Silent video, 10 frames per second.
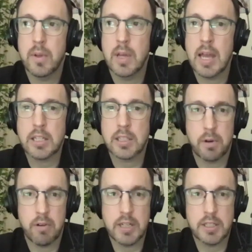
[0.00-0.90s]

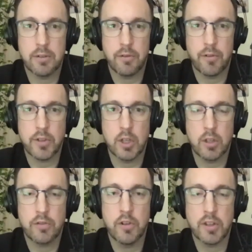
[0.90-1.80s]
exploration for you.
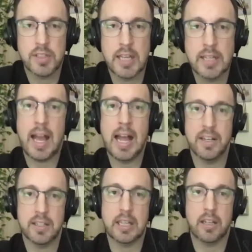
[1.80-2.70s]
You've not said,
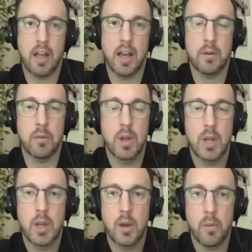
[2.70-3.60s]
actually, client,
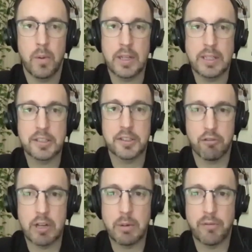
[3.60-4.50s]
we
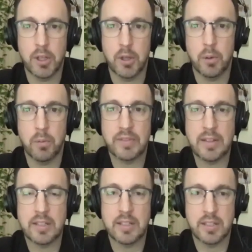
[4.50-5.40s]
disagreed with you, we've done
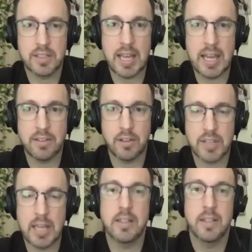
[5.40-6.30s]
this instead. You
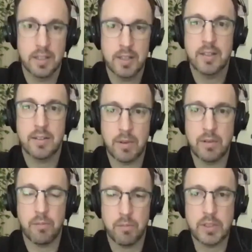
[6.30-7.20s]
said,
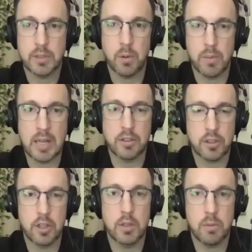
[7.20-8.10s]
this is what we
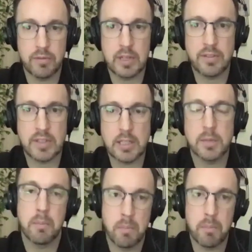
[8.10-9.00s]
understood, we've delivered this,
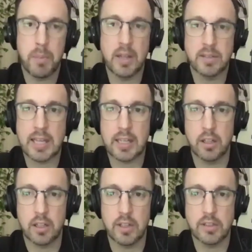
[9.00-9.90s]
but take a look
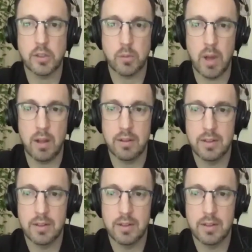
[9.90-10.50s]
at this as well.